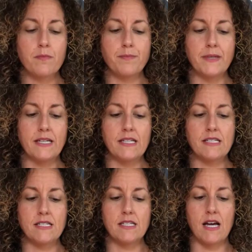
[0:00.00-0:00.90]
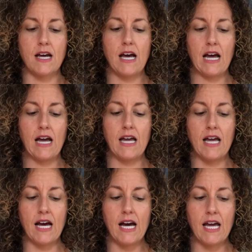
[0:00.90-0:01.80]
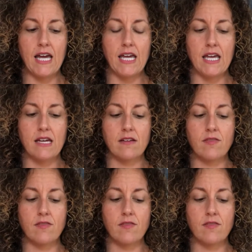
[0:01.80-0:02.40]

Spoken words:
But I